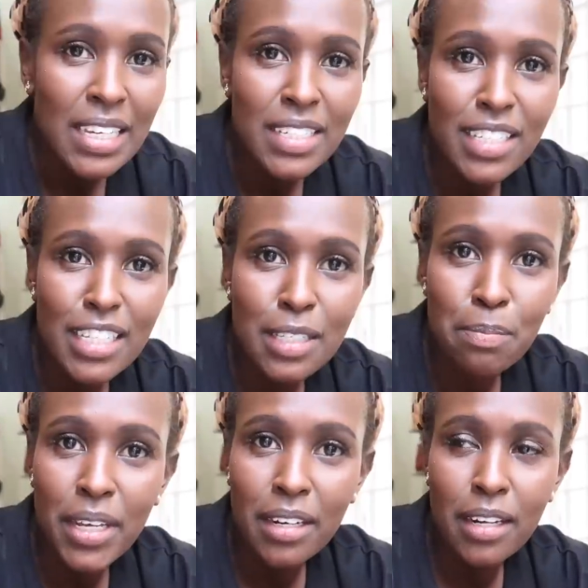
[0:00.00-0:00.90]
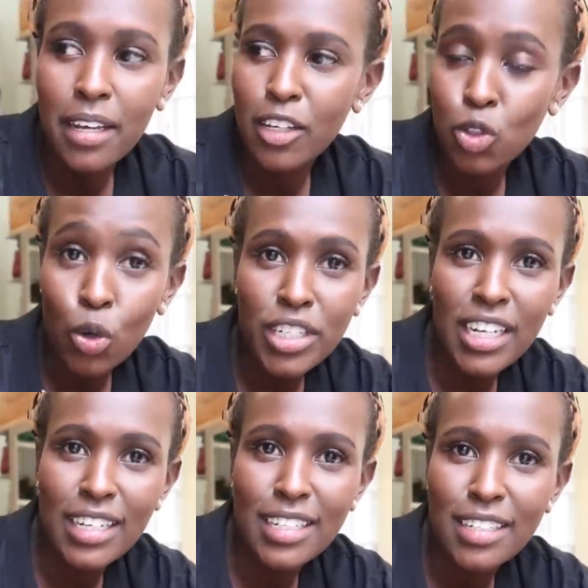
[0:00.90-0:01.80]
he's since been
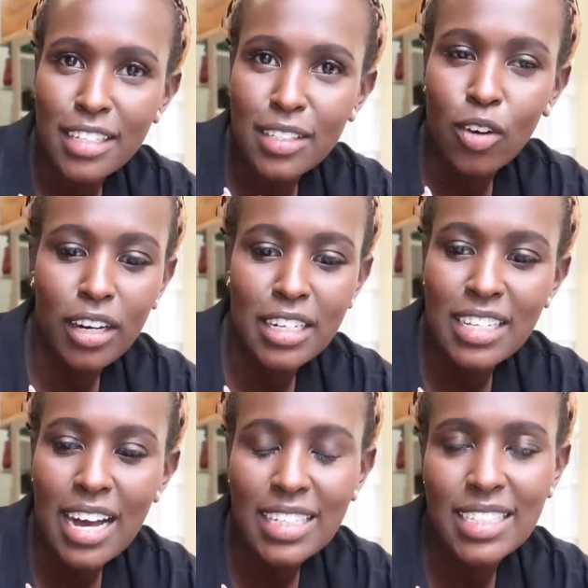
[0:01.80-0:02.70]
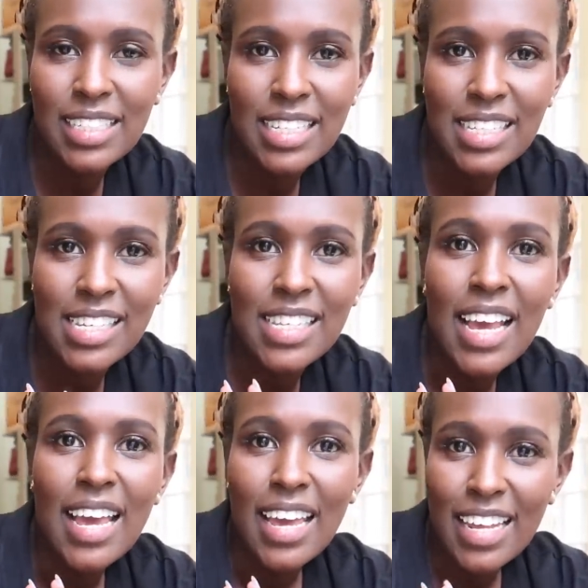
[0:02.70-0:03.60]
sorted, he's gotten his hugs, his kisses,
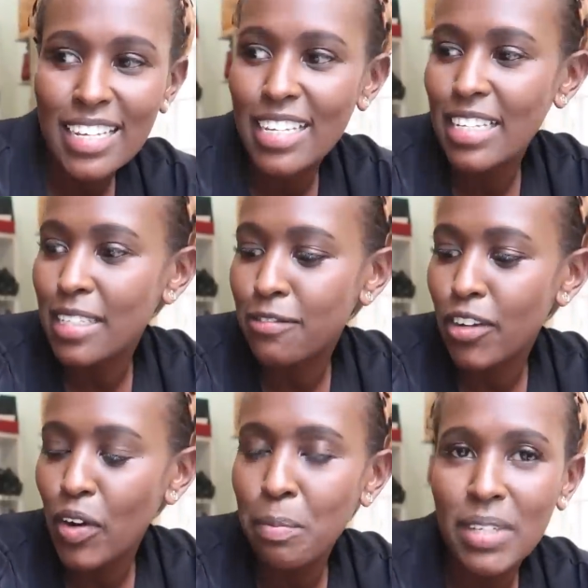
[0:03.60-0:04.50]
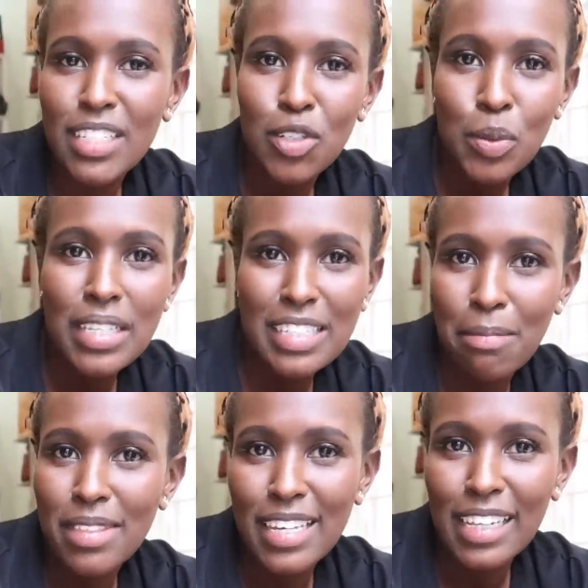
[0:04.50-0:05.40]
and he's very busy doing
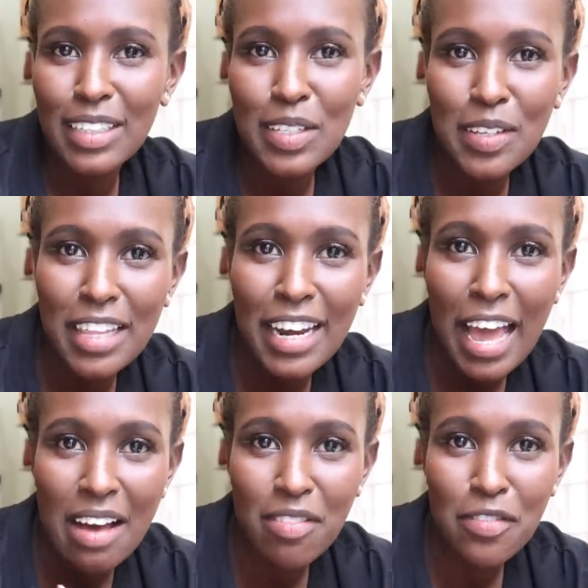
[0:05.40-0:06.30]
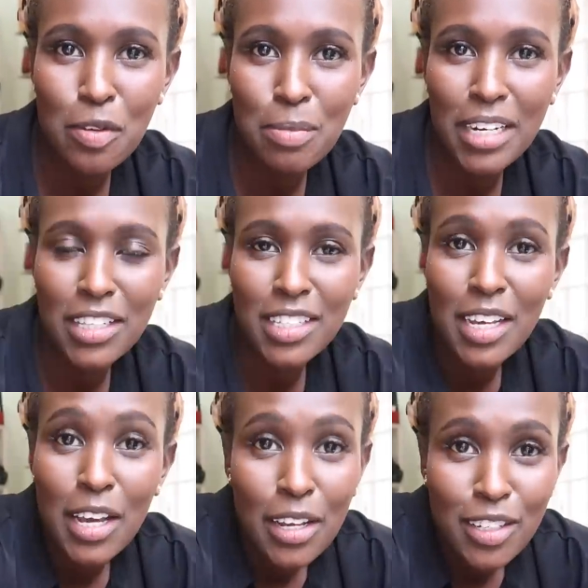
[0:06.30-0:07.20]
something else. So then I have a few
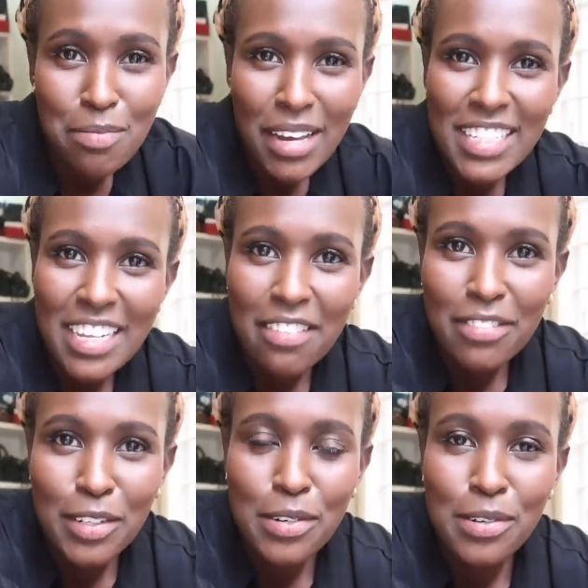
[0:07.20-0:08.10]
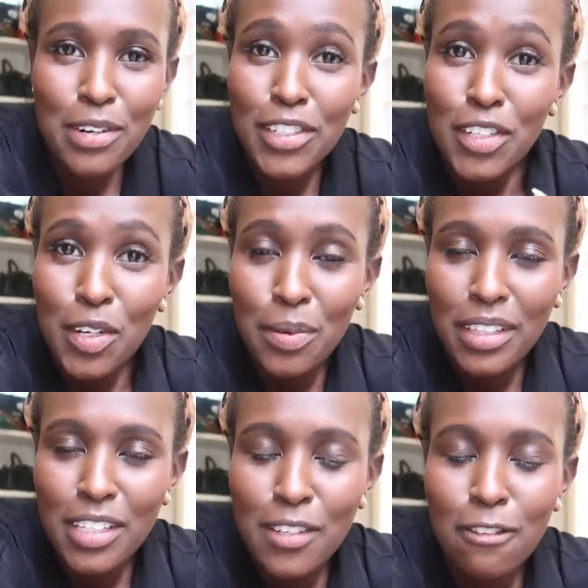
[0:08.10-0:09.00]
minutes to myself to continue
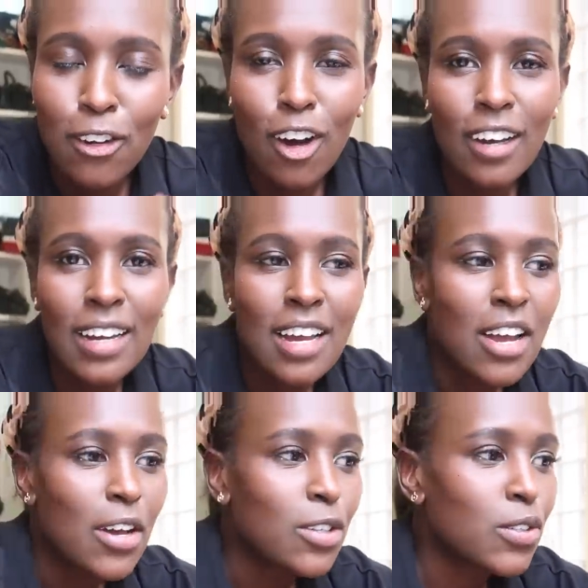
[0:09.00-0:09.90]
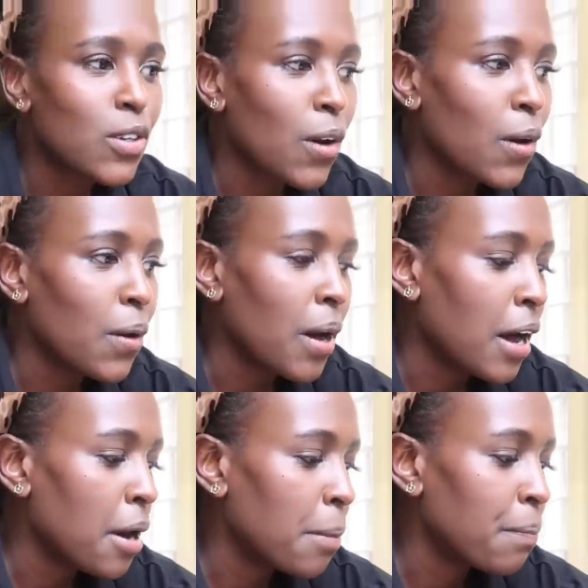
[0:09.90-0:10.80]
with this vlog. So
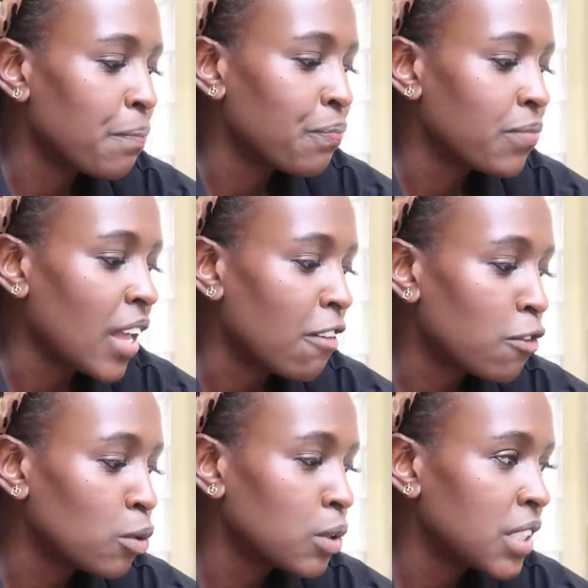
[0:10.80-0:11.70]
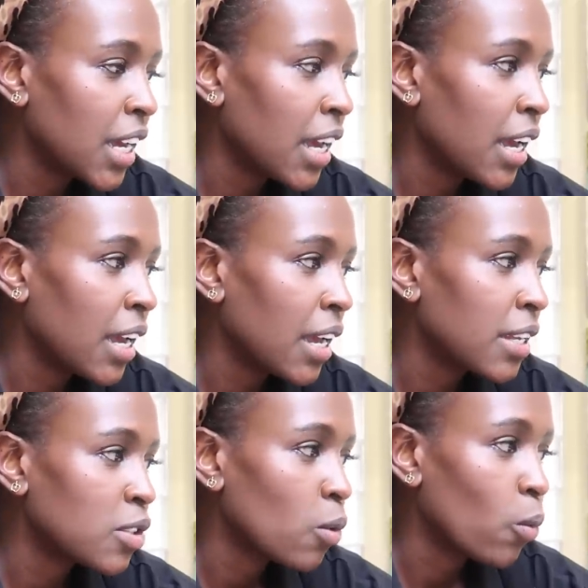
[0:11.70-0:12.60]
a full
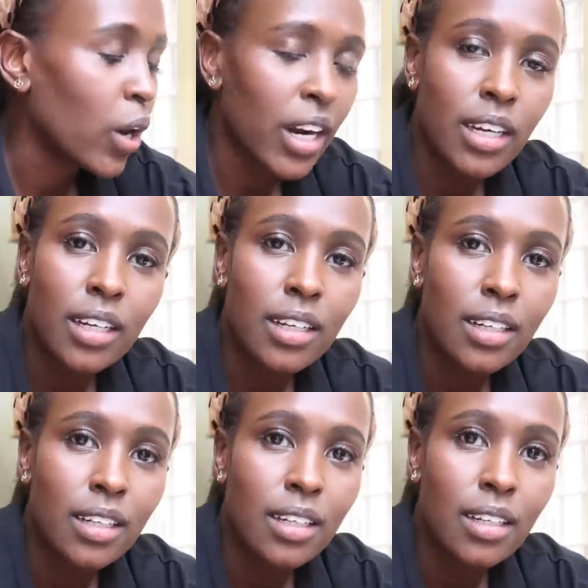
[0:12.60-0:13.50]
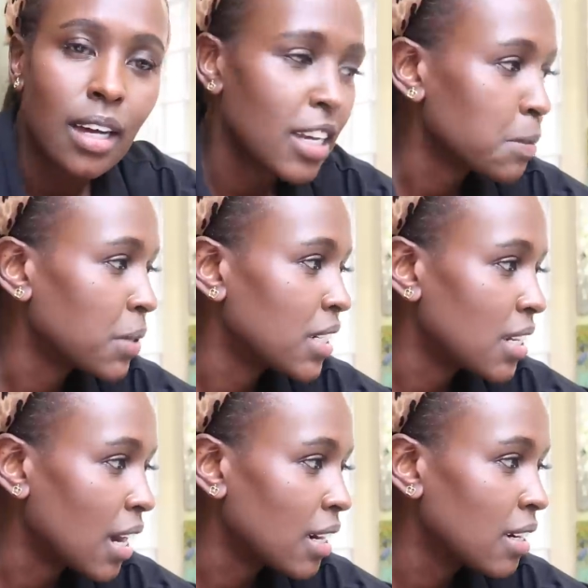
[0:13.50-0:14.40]
day's work has
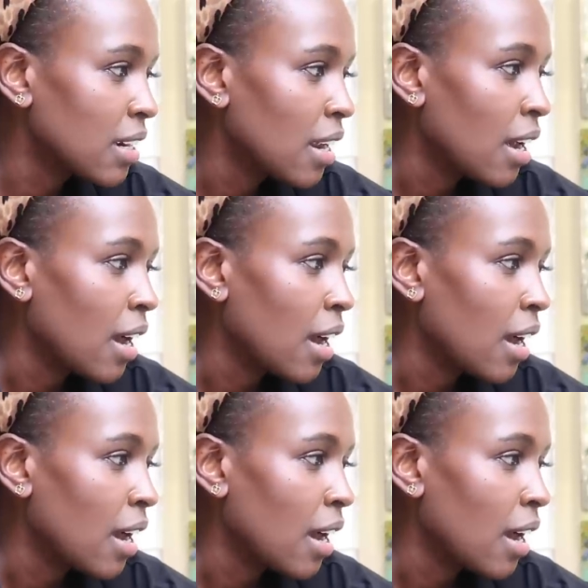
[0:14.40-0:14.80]
been done.